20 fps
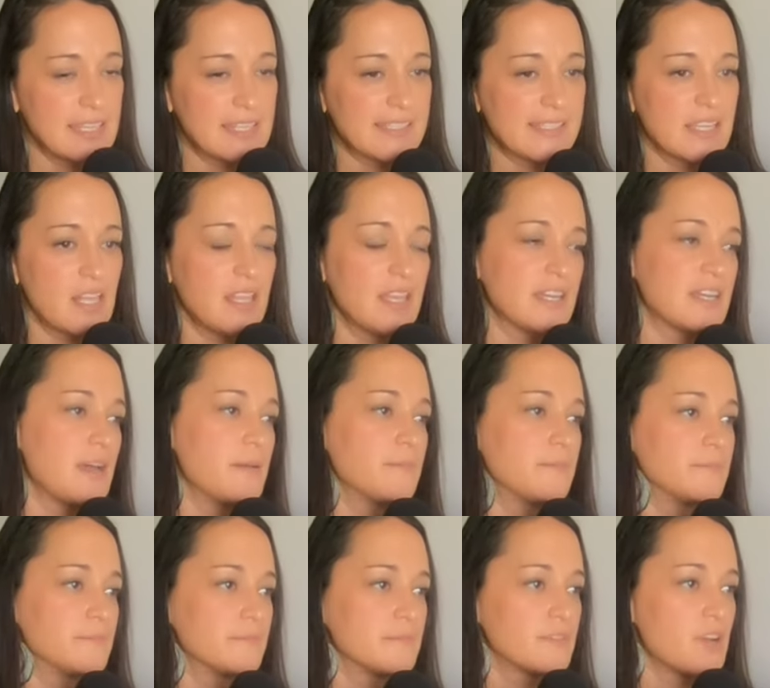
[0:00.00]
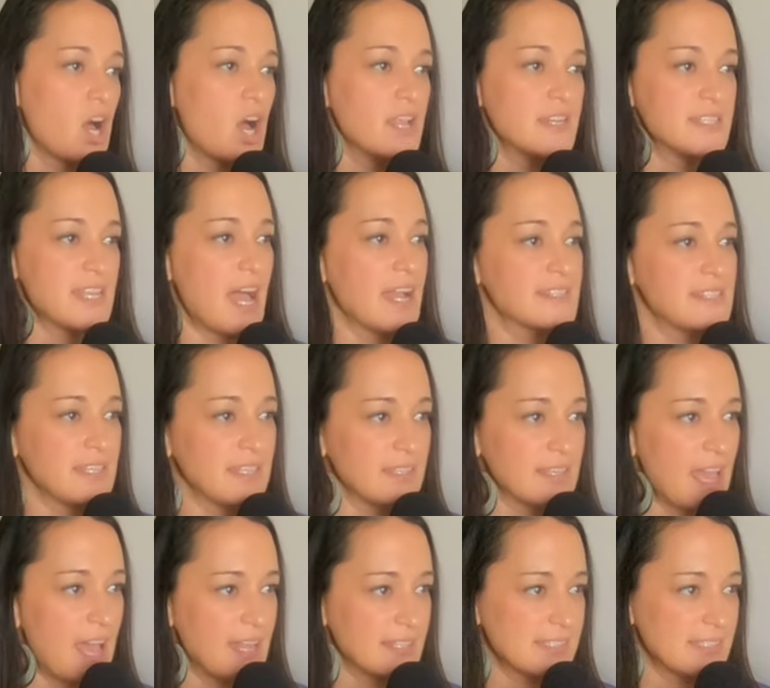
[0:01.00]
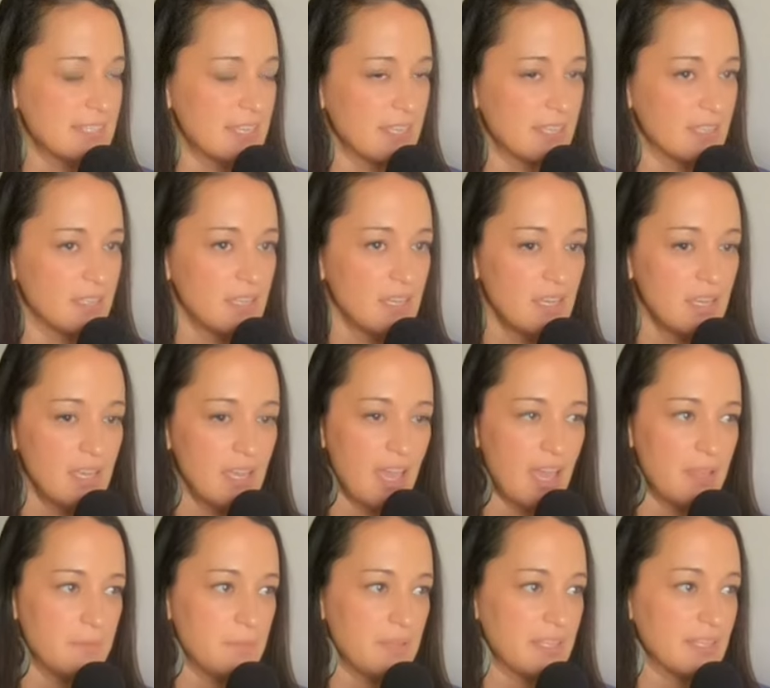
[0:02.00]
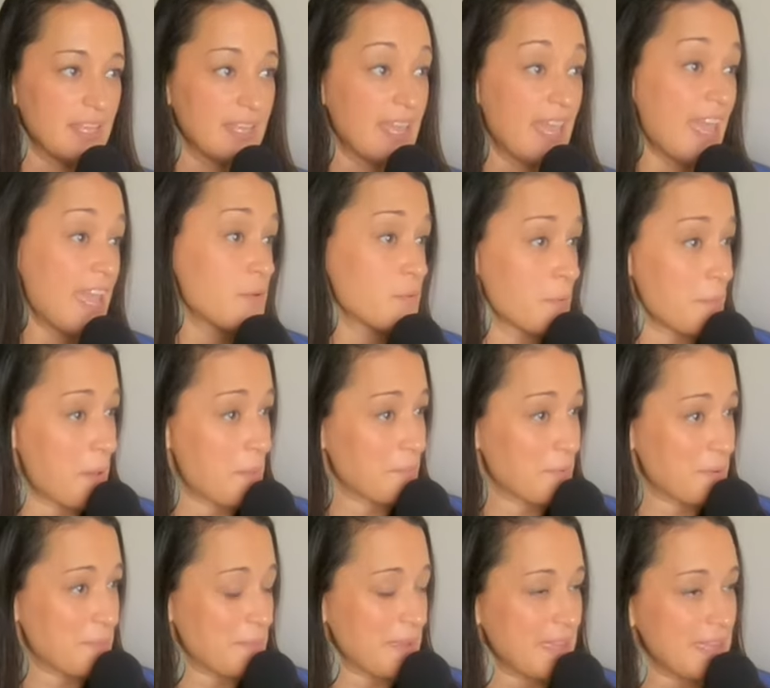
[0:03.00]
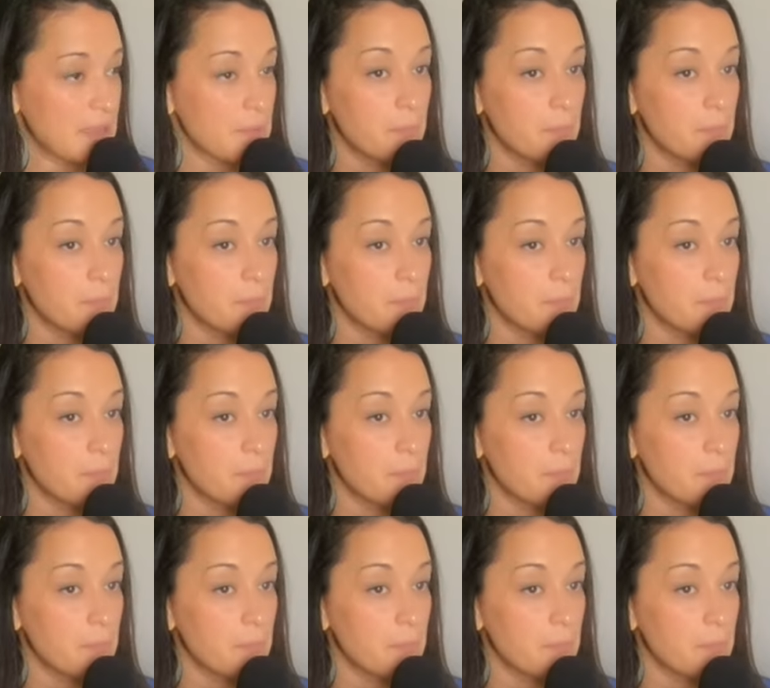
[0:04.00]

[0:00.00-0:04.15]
It's not like I'm contacting casting and being like, "Hey, remember me?"